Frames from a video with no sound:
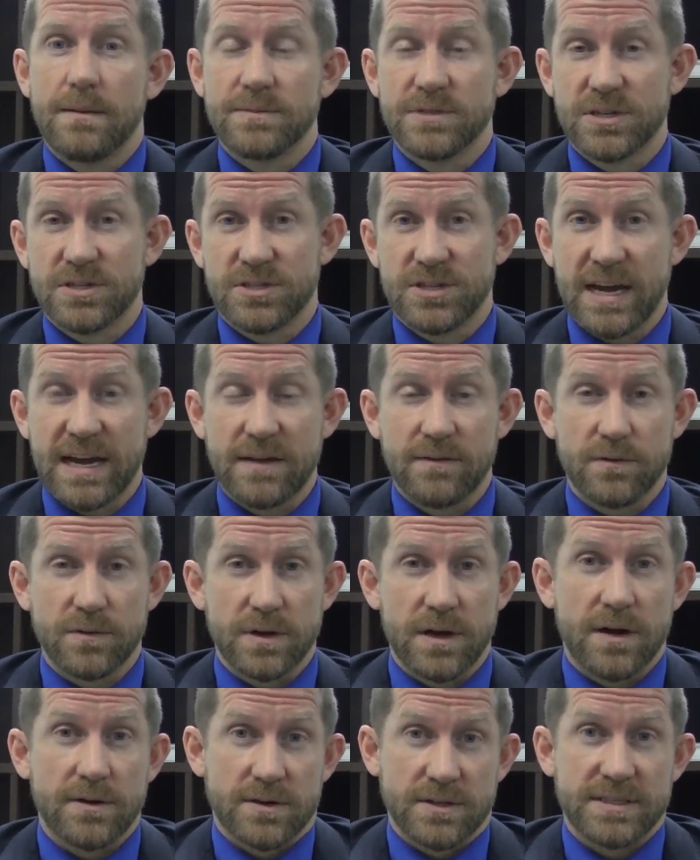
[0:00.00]
just checking
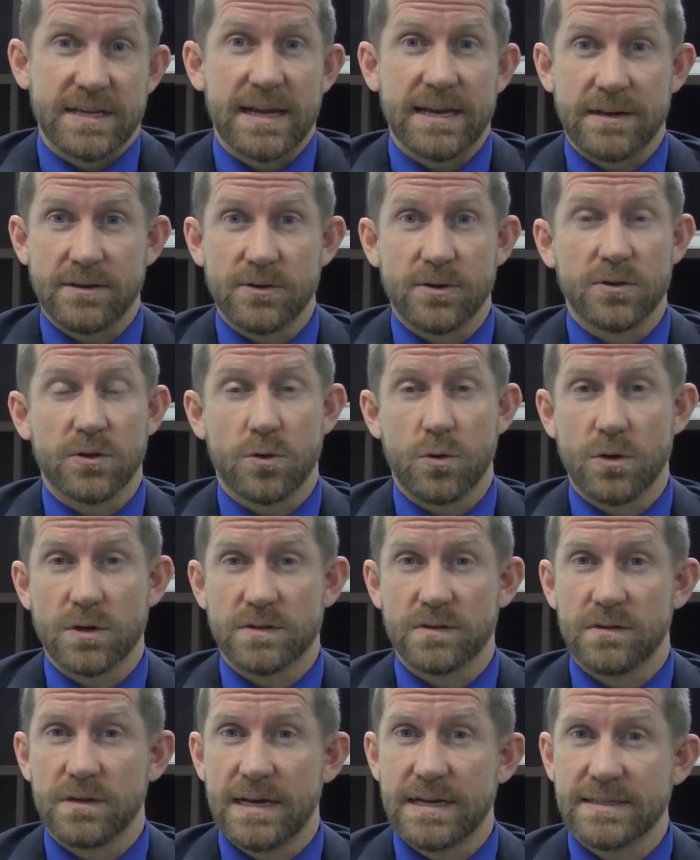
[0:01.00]
for understanding during the
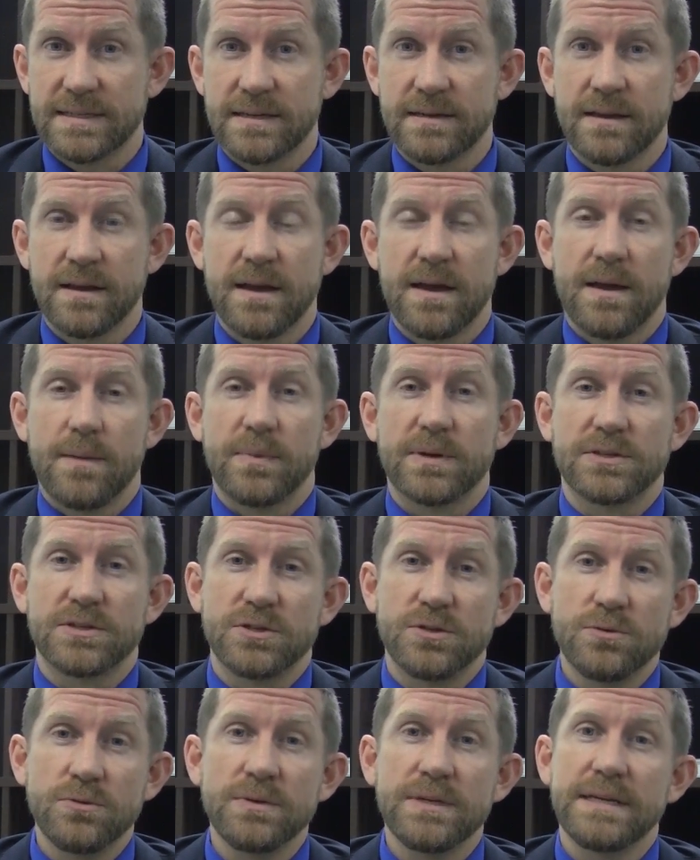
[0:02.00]
course of a lesson.
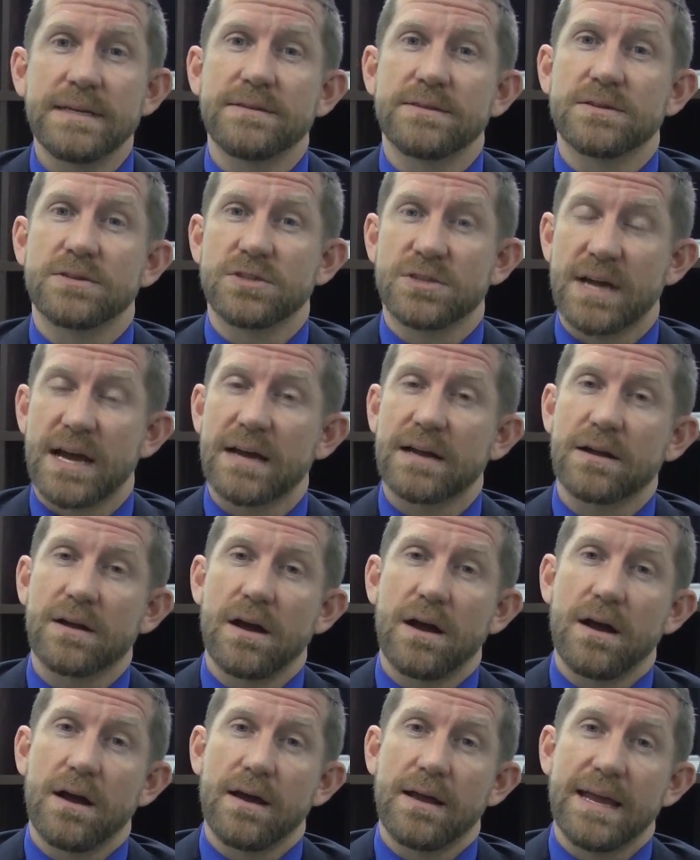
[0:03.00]
But you need to check
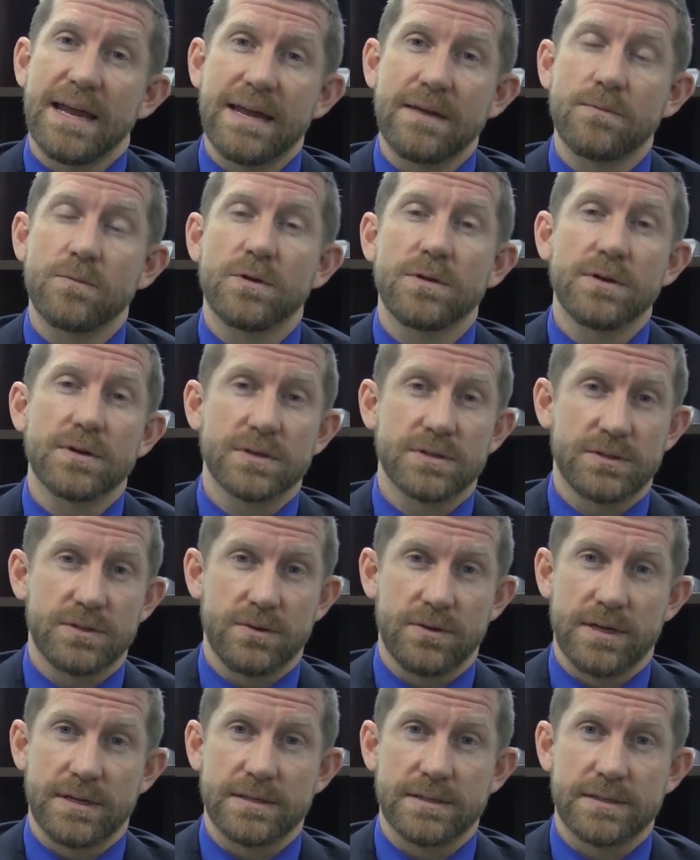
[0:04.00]
in with your
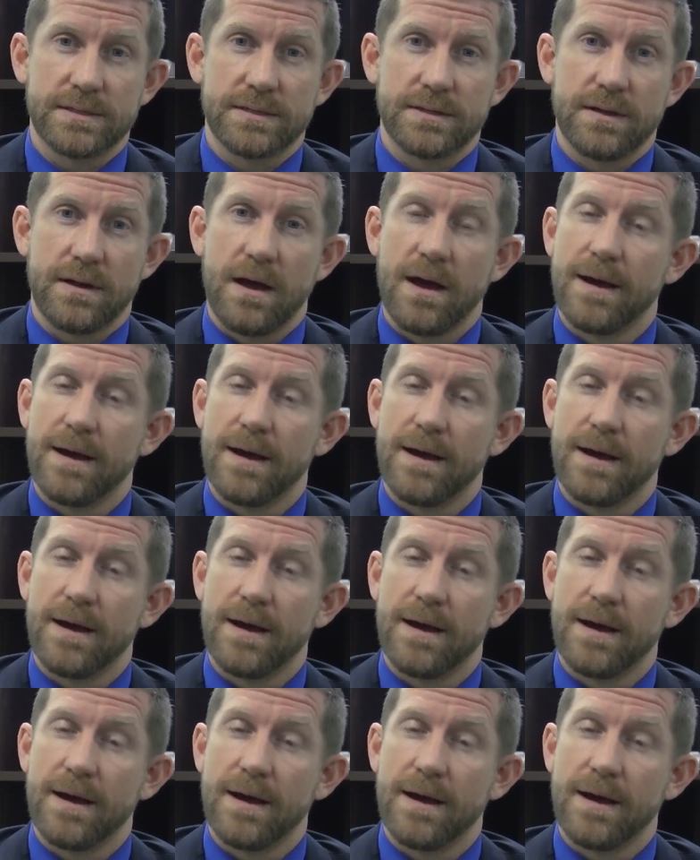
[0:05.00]
students,